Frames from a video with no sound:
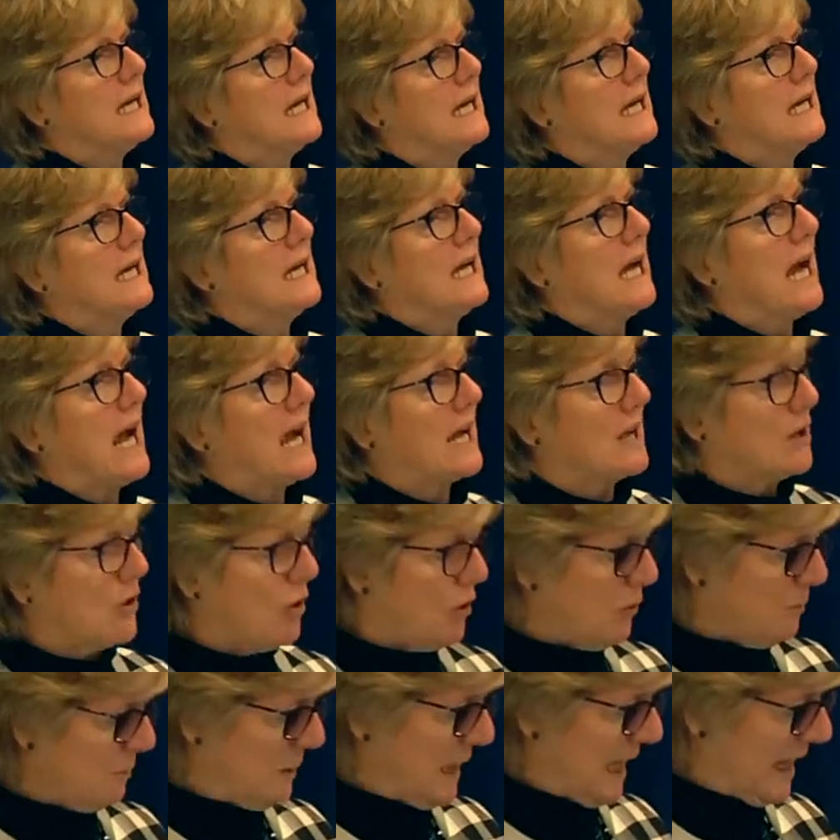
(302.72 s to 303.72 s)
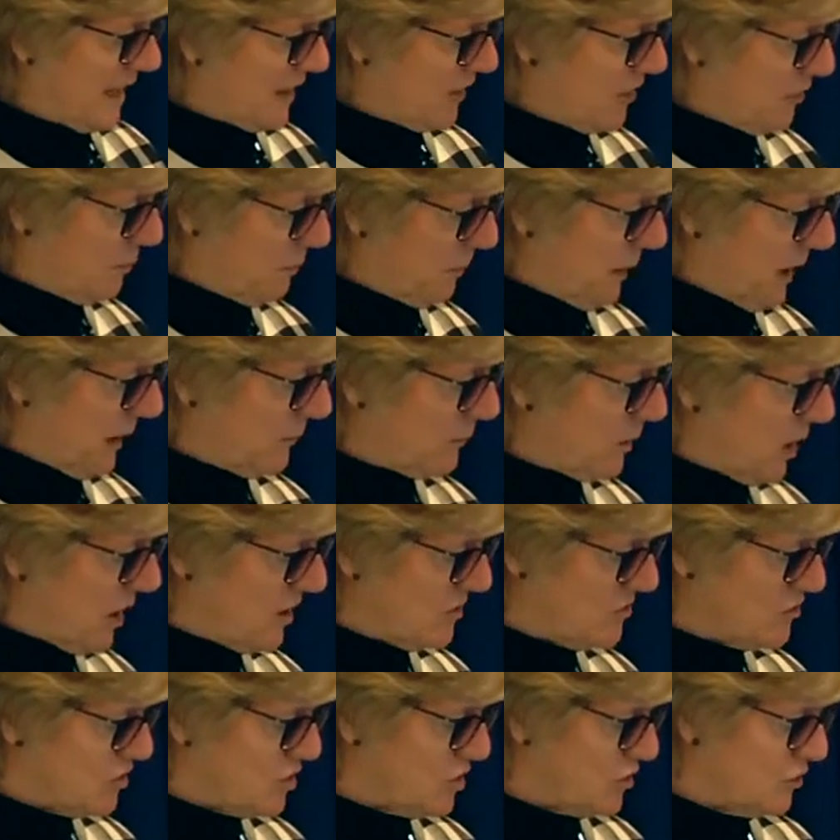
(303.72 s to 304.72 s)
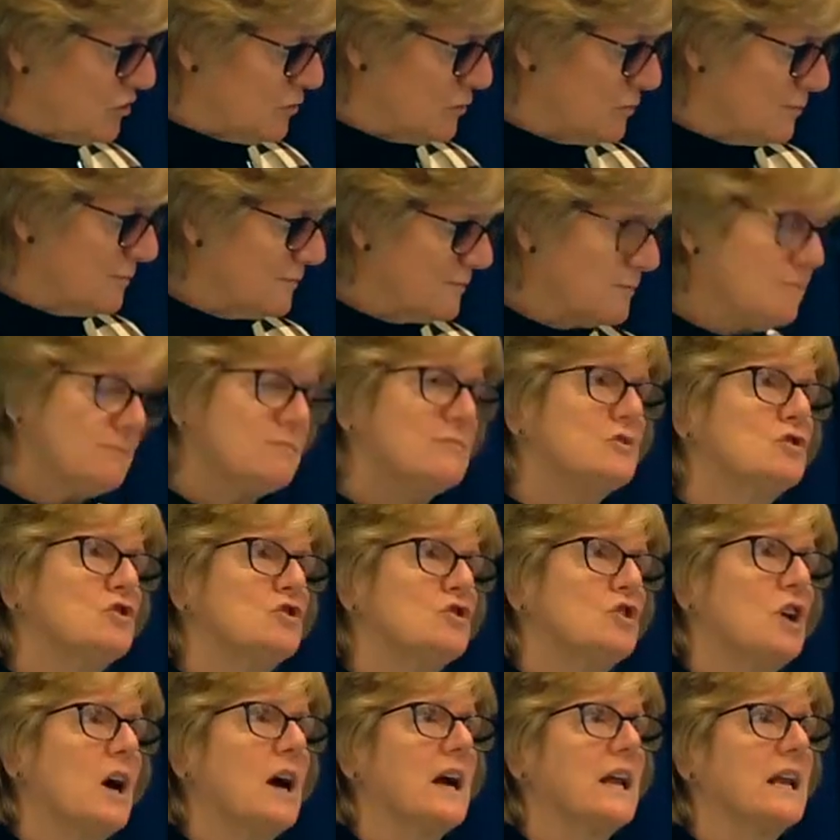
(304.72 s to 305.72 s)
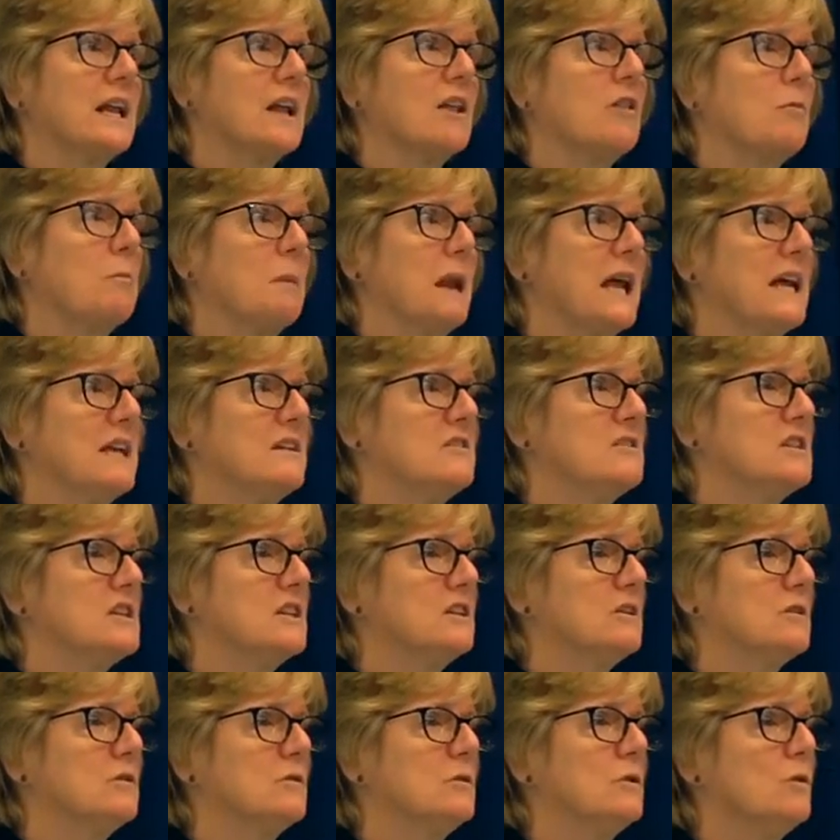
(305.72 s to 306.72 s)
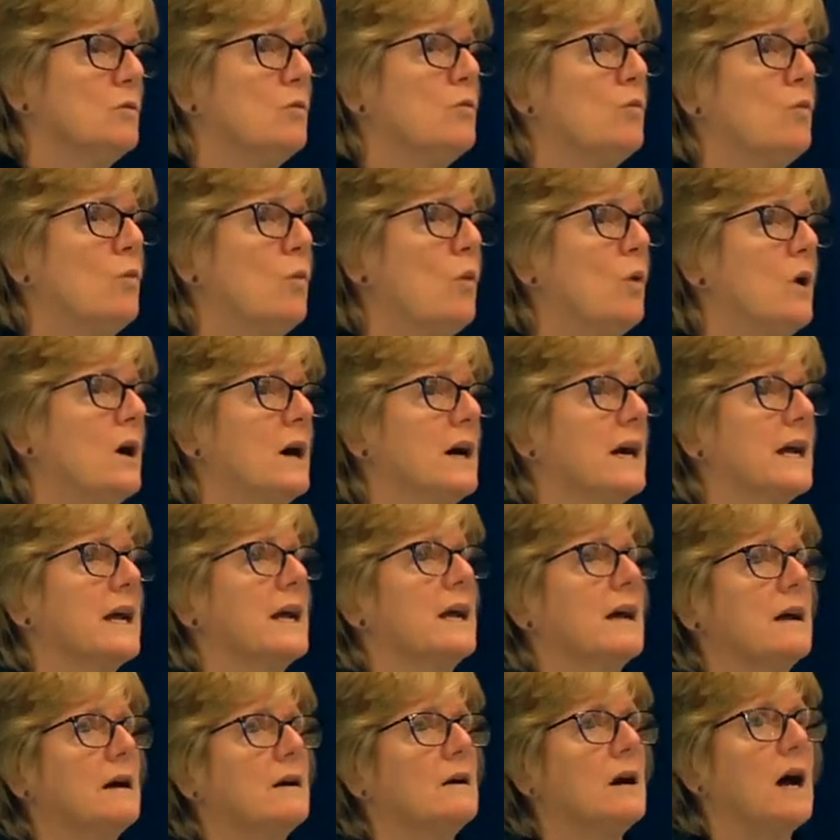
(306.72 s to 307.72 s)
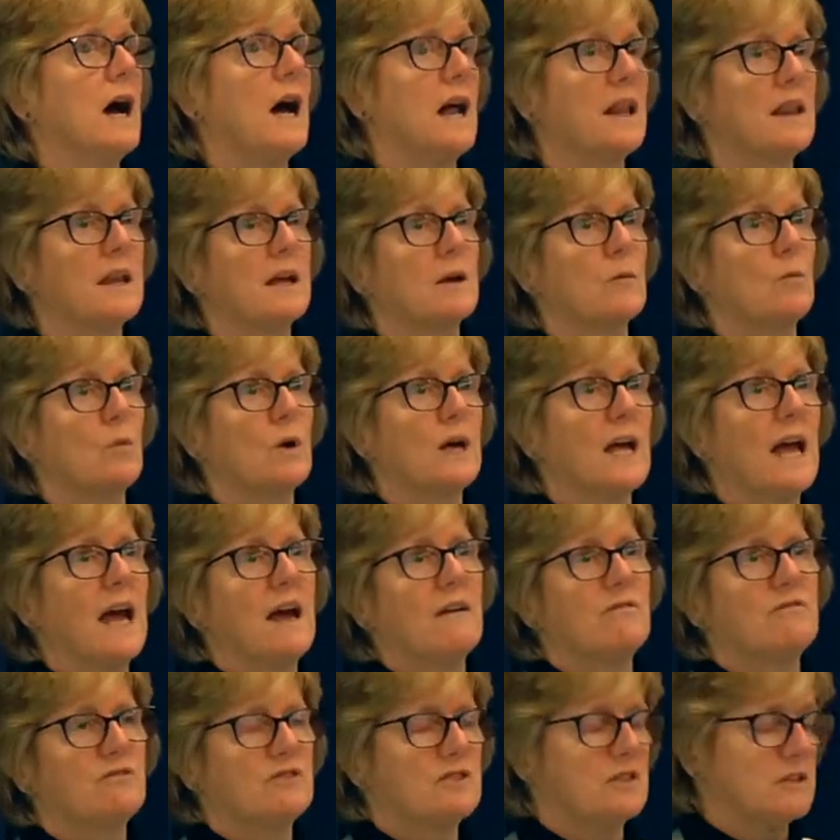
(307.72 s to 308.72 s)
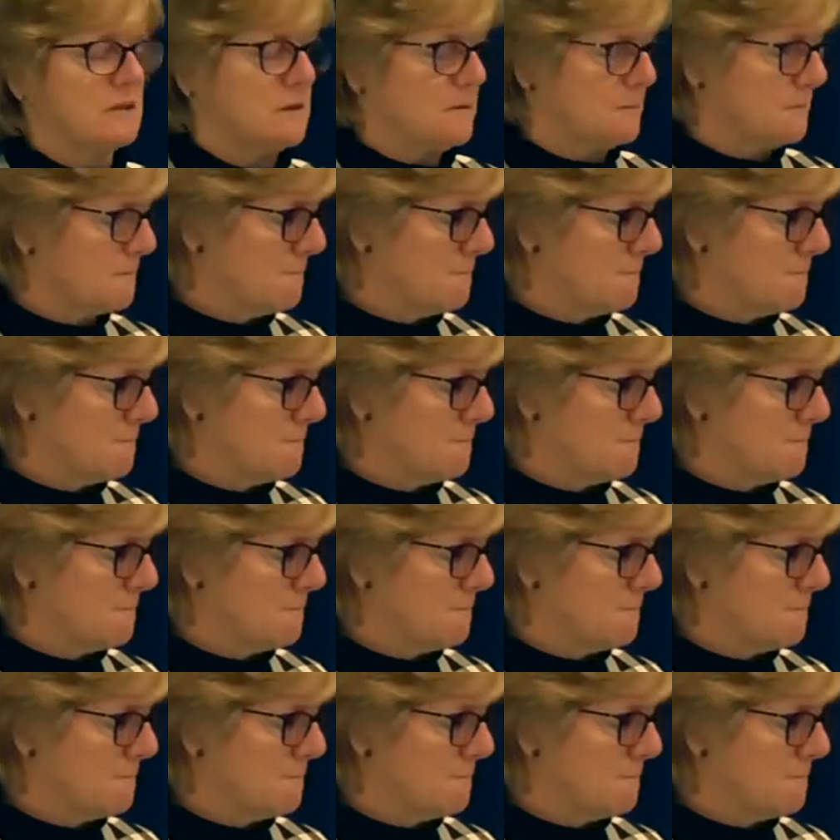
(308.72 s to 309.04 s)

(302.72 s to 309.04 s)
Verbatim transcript: and complex, but I'm going to try and explain to you why I think we have to.